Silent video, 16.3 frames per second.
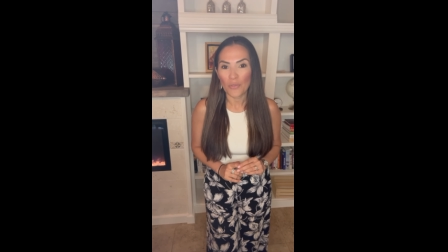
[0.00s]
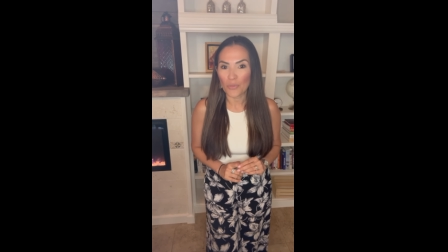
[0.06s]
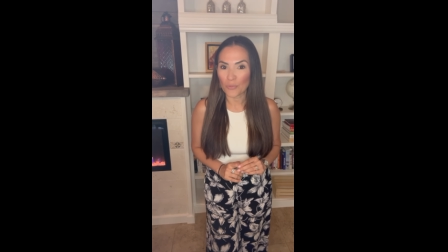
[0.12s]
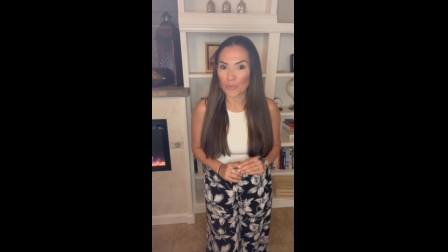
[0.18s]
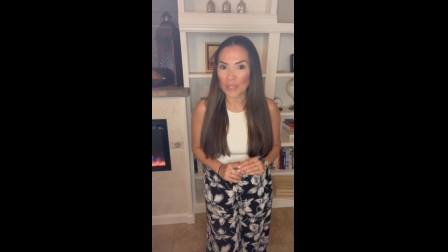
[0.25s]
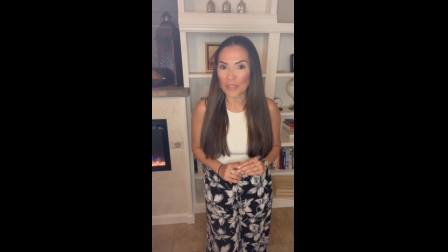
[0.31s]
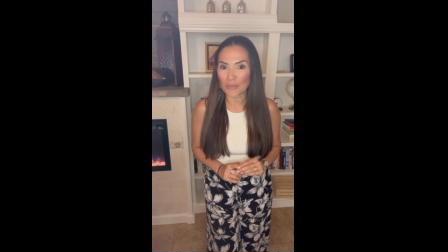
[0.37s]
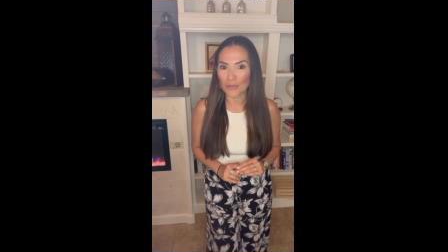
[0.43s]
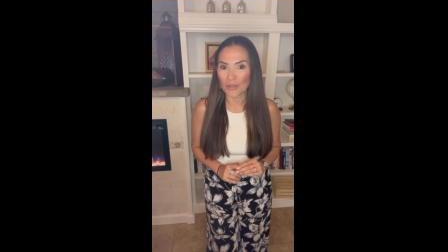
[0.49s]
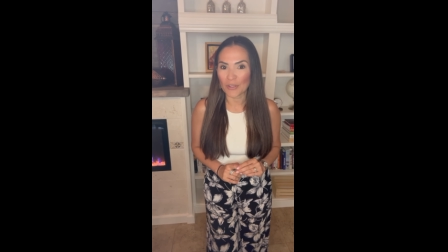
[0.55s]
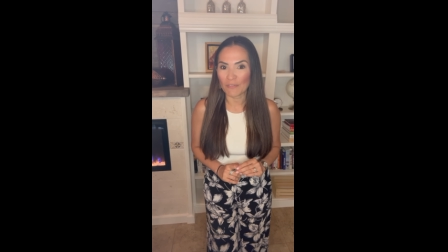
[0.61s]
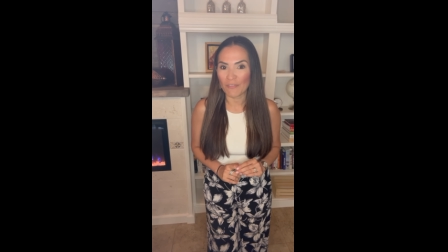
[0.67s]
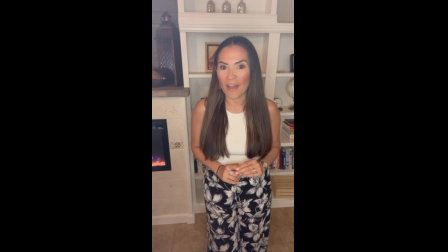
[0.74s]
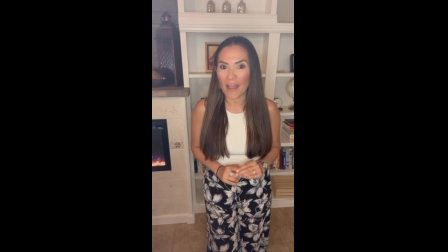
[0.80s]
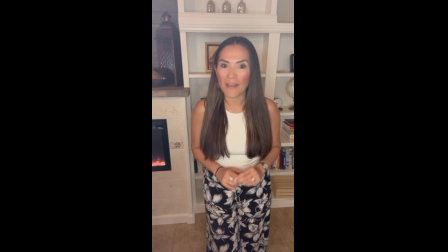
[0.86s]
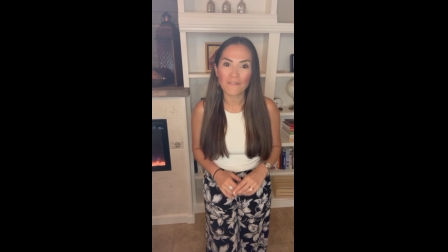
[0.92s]

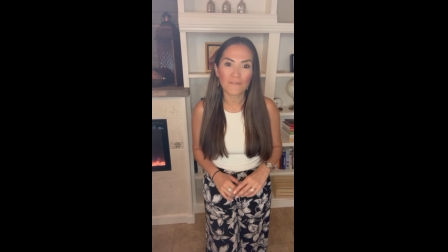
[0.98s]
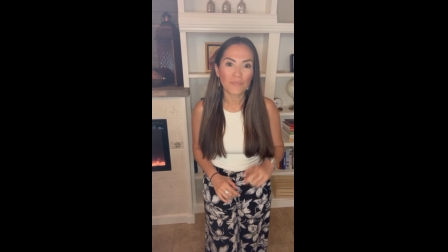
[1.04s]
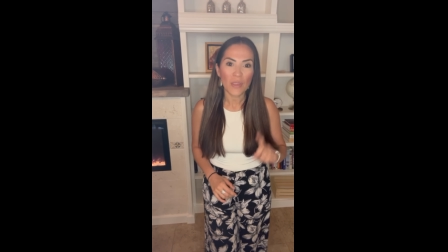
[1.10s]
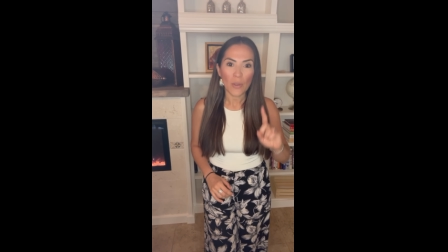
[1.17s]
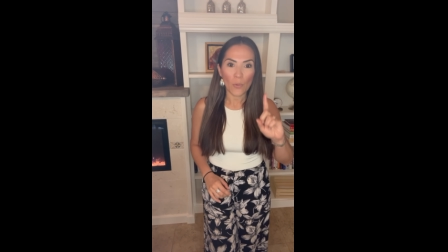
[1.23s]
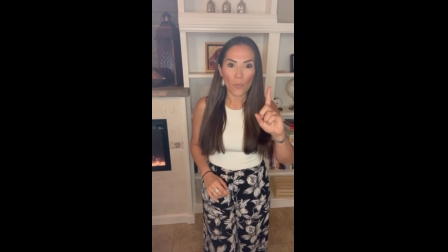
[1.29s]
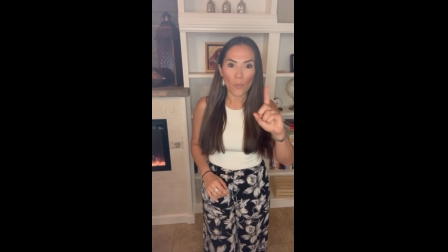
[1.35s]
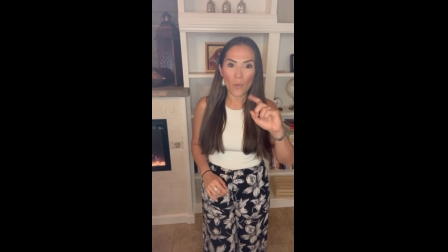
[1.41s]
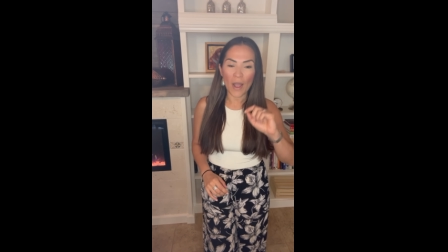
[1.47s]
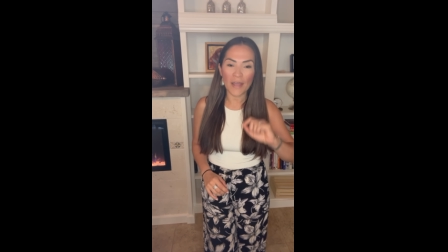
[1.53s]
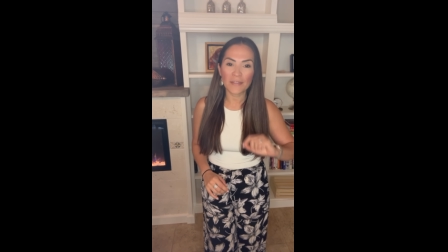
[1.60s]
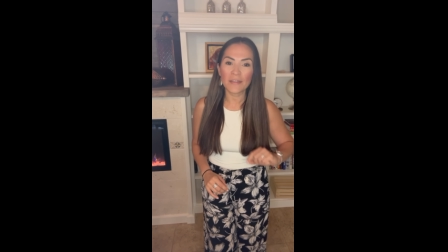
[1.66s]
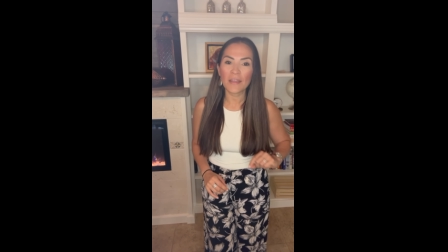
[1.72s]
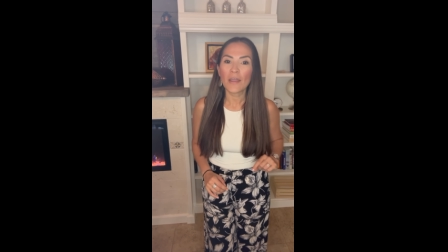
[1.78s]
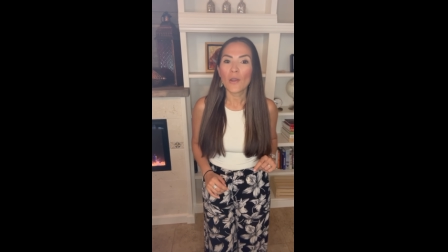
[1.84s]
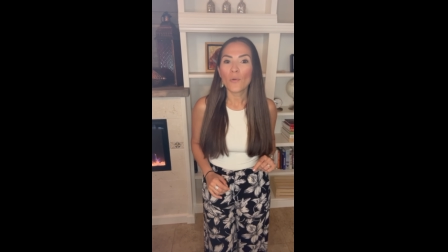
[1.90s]
335.
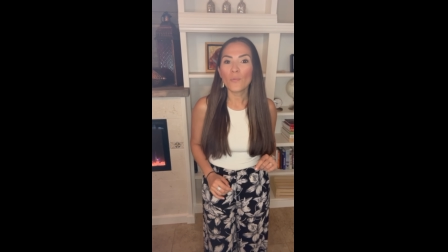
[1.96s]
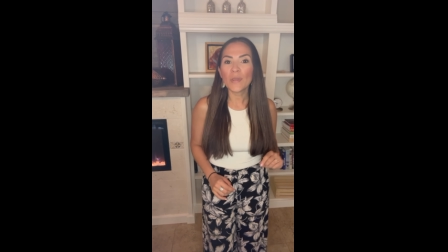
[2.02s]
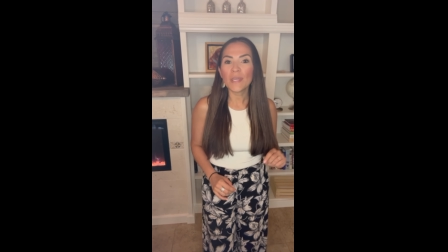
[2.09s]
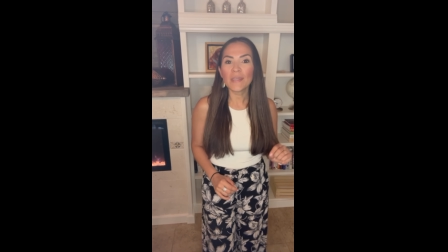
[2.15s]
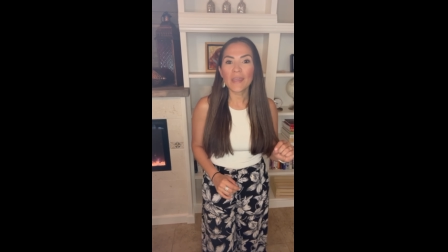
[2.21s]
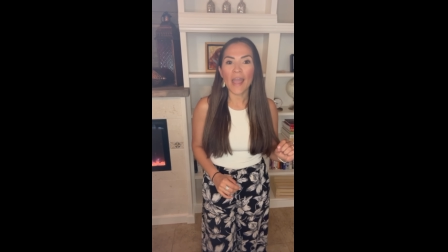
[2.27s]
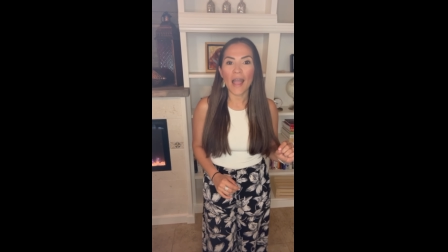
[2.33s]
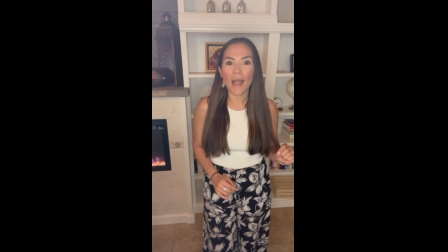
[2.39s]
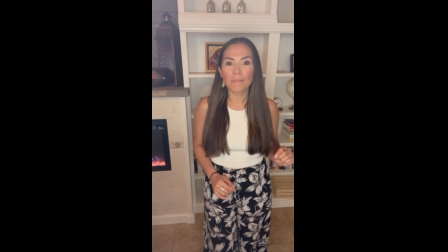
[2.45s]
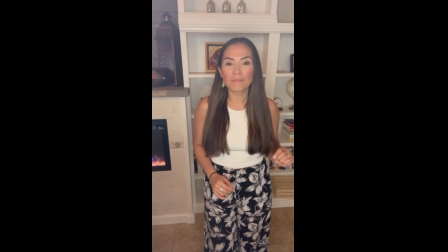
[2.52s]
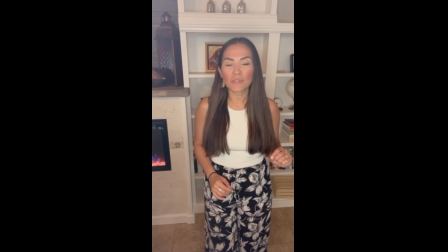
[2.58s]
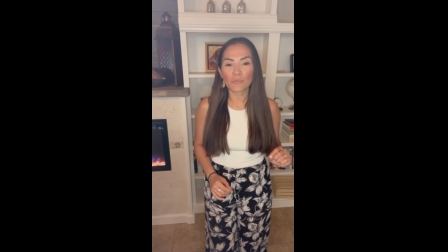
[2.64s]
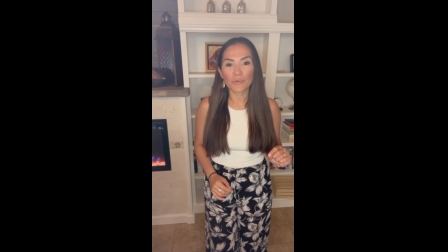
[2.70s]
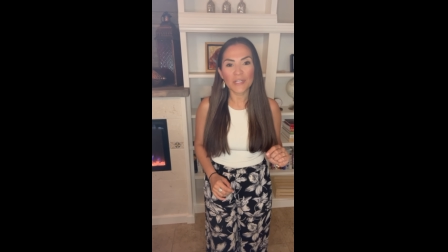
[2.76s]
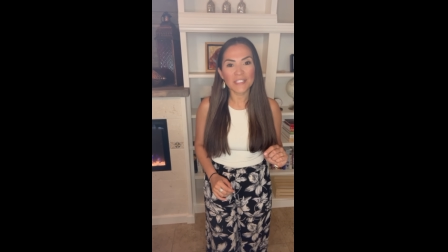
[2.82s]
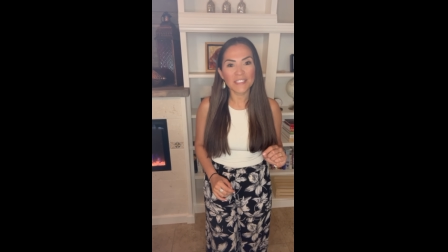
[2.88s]
One, we capped
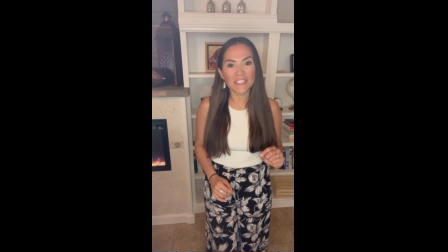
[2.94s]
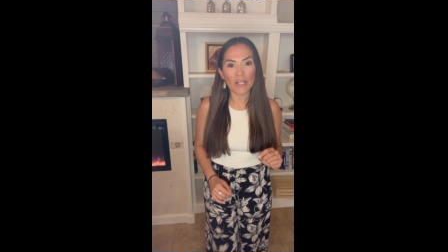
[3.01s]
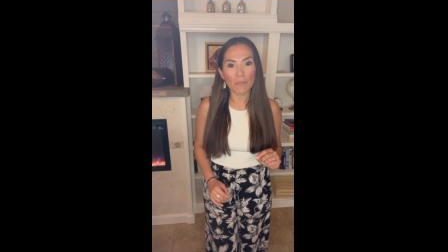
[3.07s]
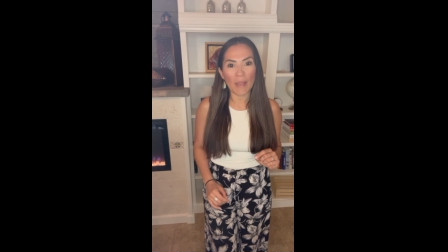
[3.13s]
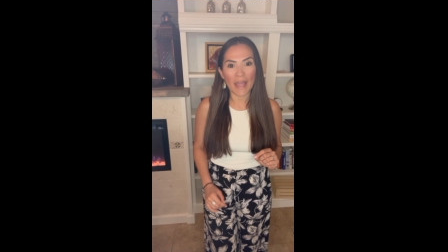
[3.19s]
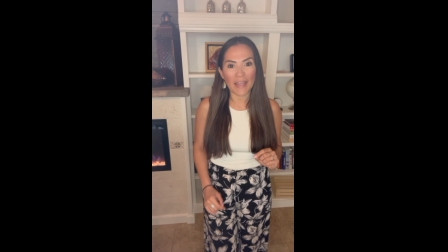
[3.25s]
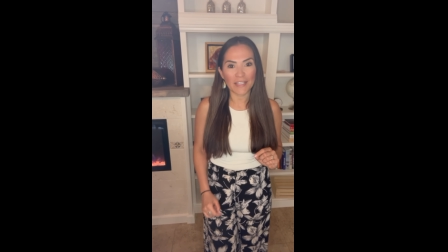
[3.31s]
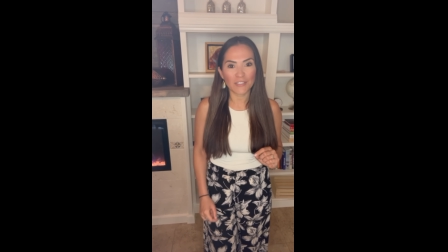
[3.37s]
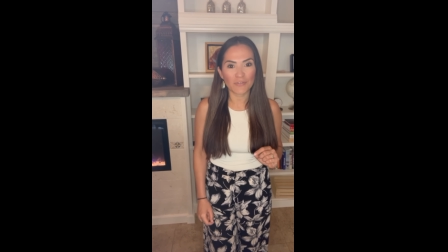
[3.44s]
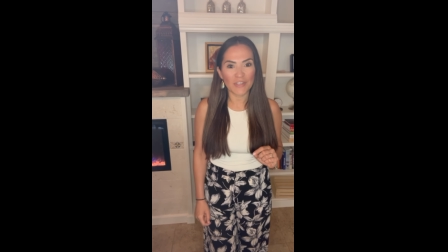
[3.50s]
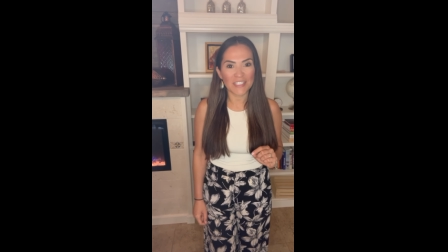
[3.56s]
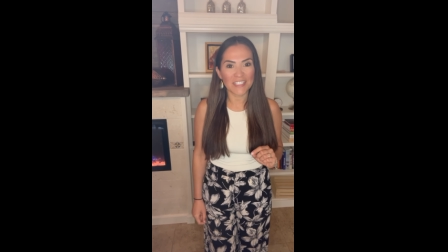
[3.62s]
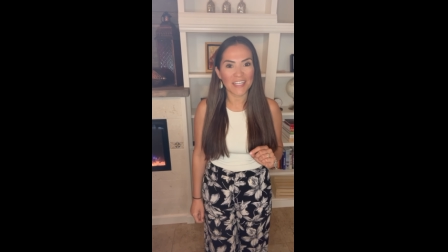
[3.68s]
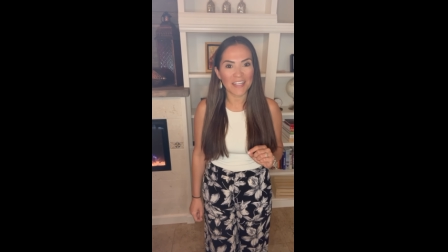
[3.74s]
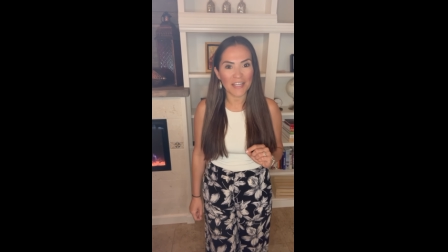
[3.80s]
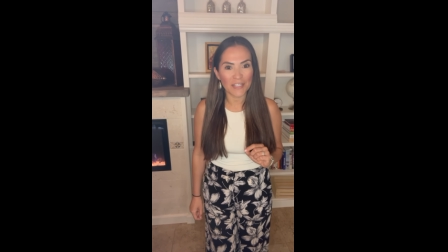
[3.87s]
resale package
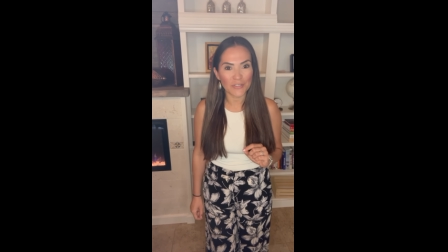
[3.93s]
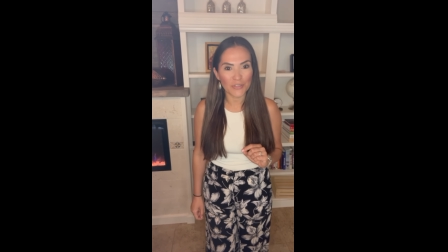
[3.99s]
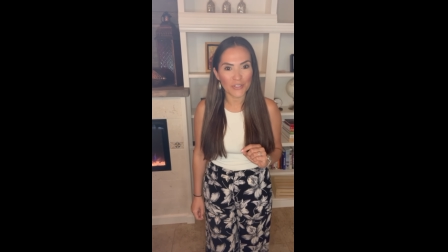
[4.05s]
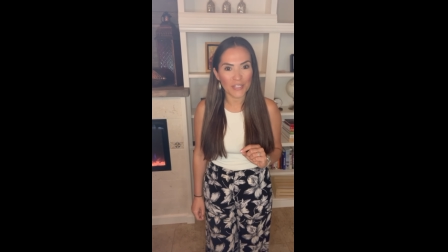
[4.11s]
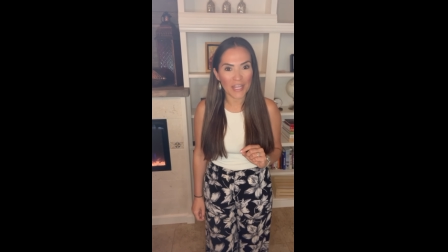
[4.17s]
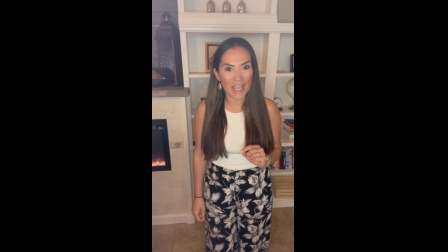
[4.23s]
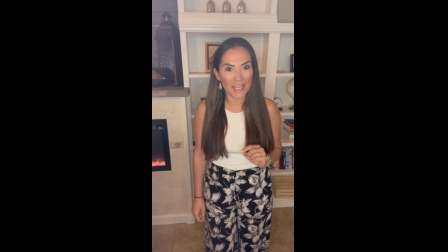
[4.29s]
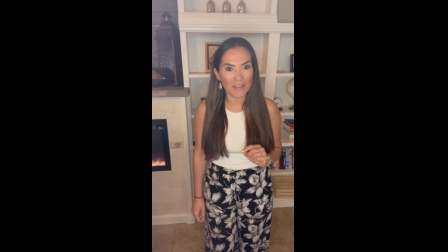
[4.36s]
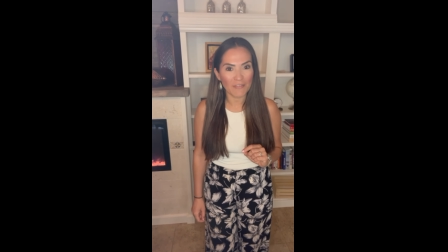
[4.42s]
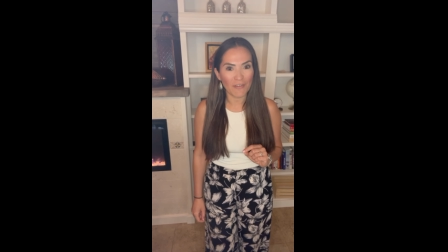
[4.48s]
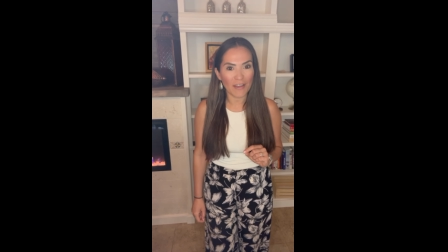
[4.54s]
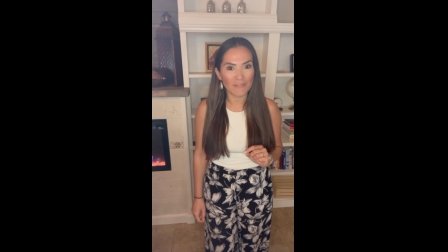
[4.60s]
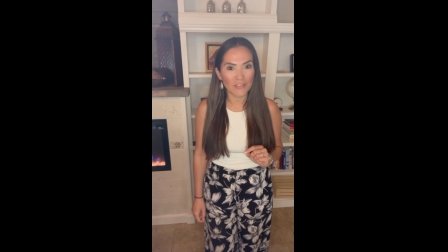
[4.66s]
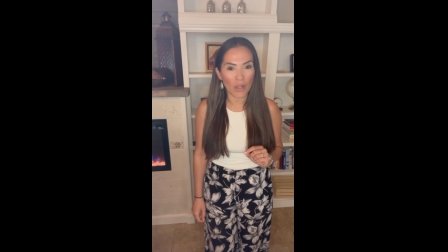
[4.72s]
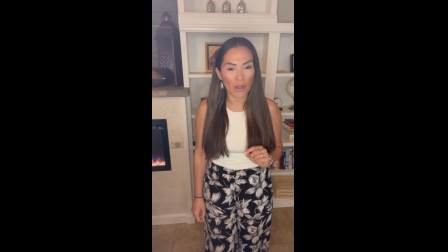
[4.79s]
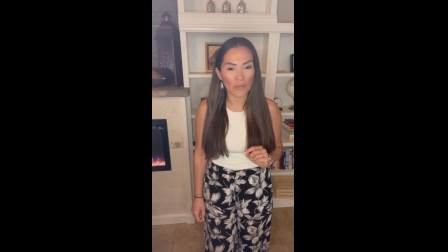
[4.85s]
fees at
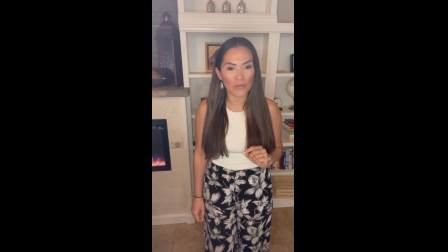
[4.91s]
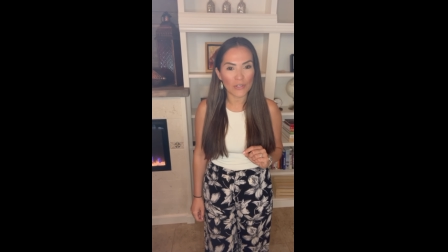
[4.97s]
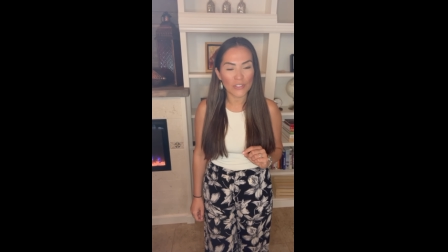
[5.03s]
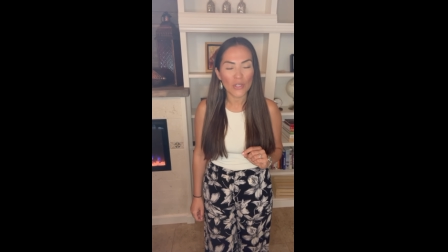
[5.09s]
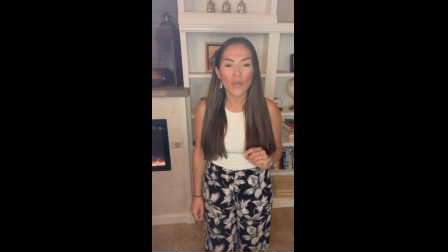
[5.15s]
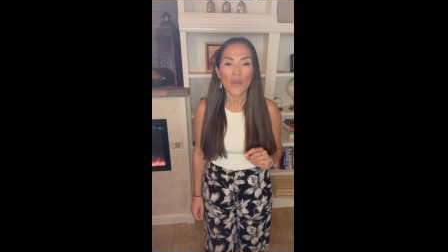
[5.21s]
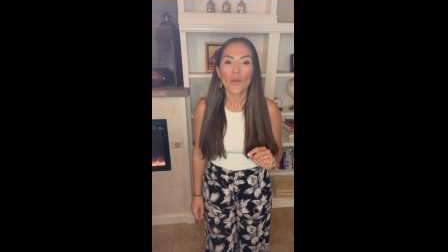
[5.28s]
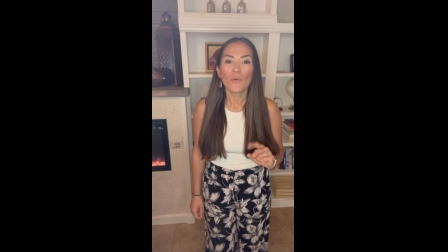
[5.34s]
$185.